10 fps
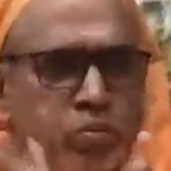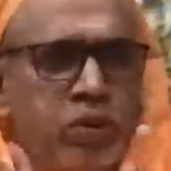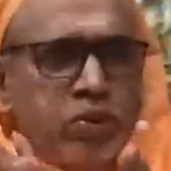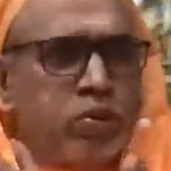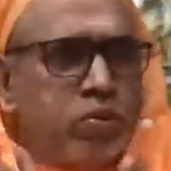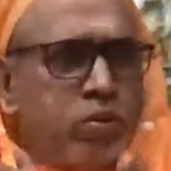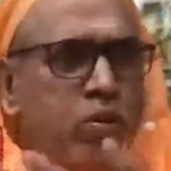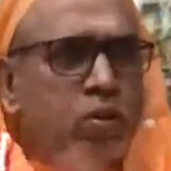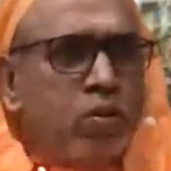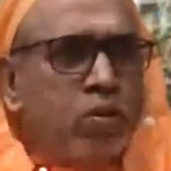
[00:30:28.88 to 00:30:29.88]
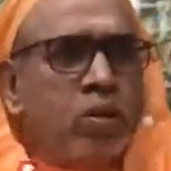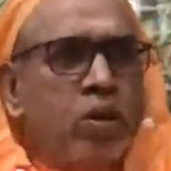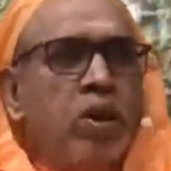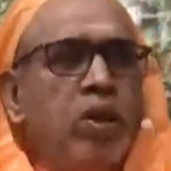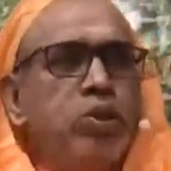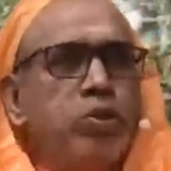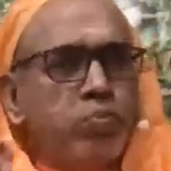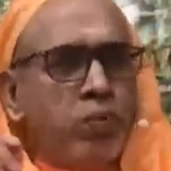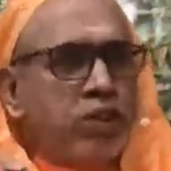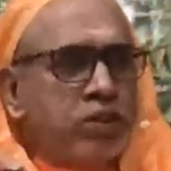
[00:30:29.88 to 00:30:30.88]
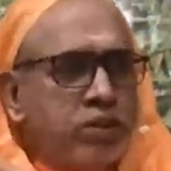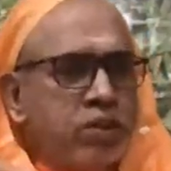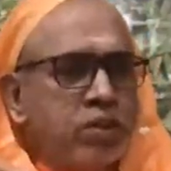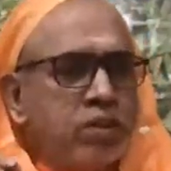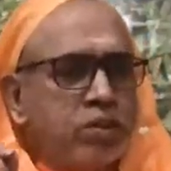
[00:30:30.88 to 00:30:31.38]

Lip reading: no space, you know. Space is